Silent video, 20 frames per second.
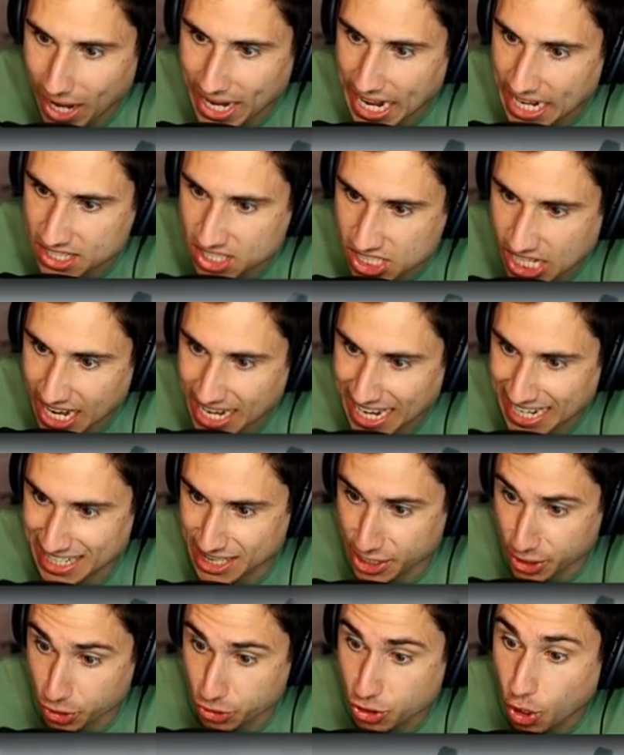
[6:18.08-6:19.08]
I got, I got a
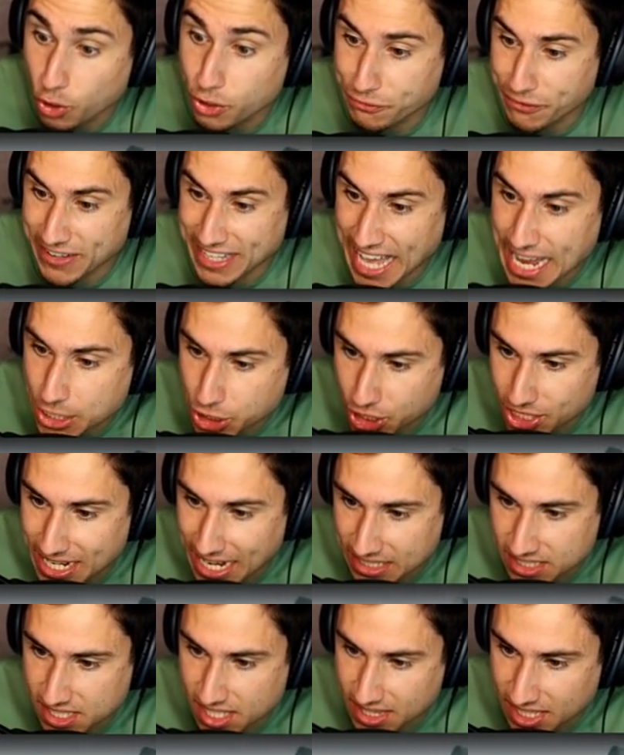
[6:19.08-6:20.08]
little notification
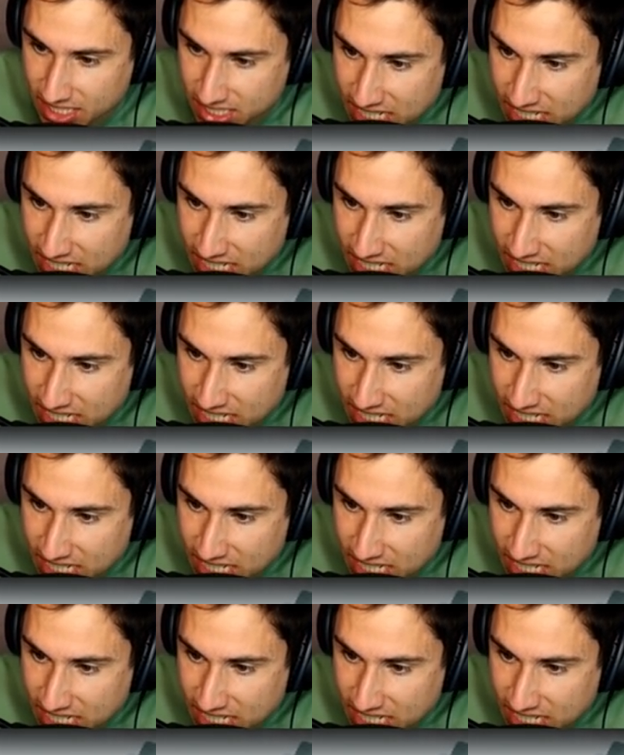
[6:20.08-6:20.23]
next to the